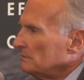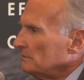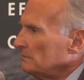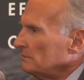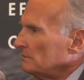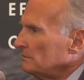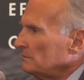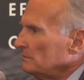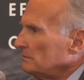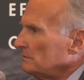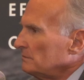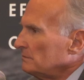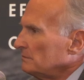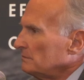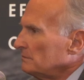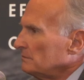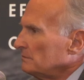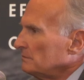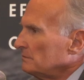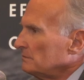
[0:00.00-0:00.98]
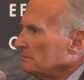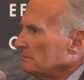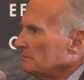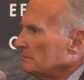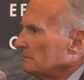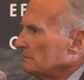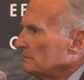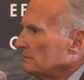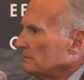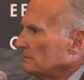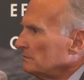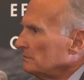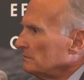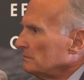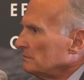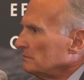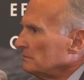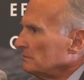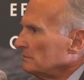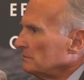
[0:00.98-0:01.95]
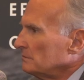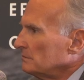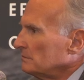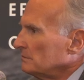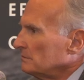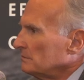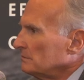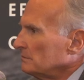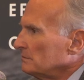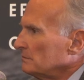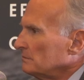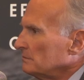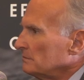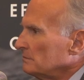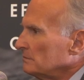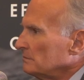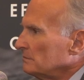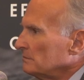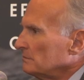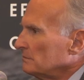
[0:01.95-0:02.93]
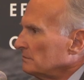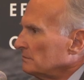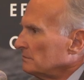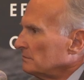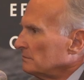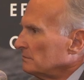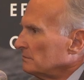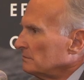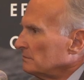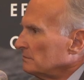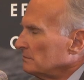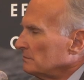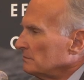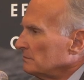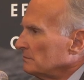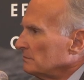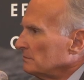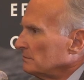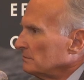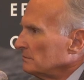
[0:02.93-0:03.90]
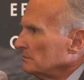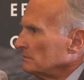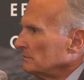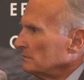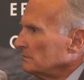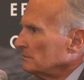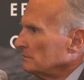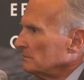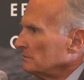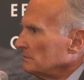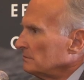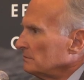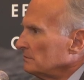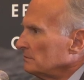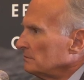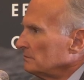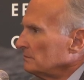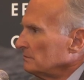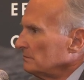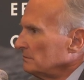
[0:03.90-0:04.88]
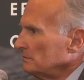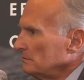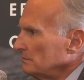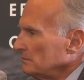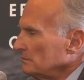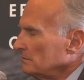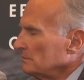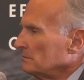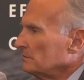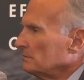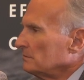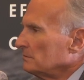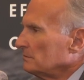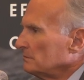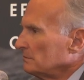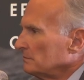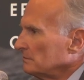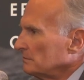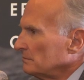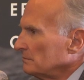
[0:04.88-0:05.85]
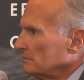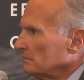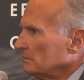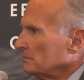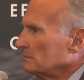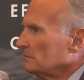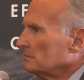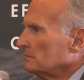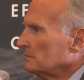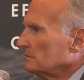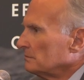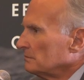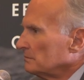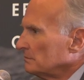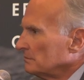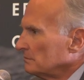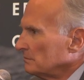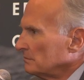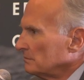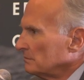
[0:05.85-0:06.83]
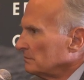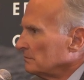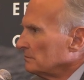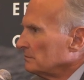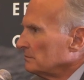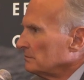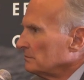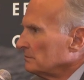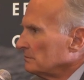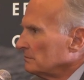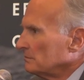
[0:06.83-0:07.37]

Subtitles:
(not speaking)